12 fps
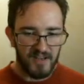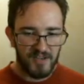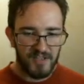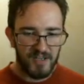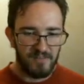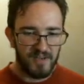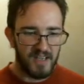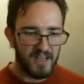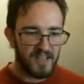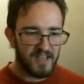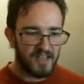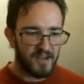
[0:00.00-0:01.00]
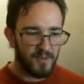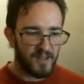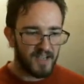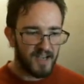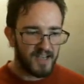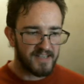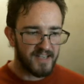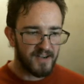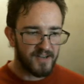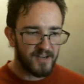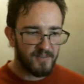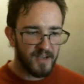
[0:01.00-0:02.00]
and there should be a couple of guys
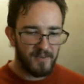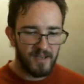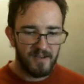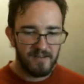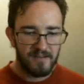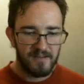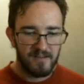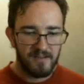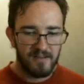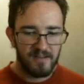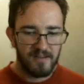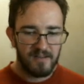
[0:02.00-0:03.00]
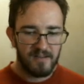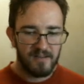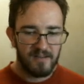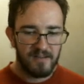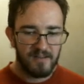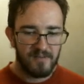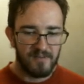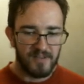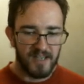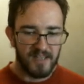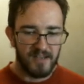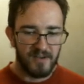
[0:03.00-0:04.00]
down here maybe. We'll
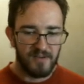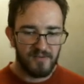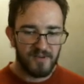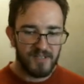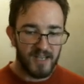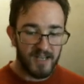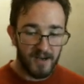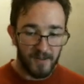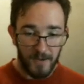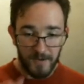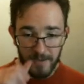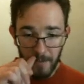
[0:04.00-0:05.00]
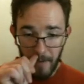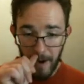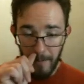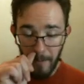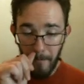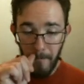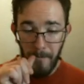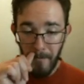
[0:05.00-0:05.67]
take, those, we'll take care of those, no problem.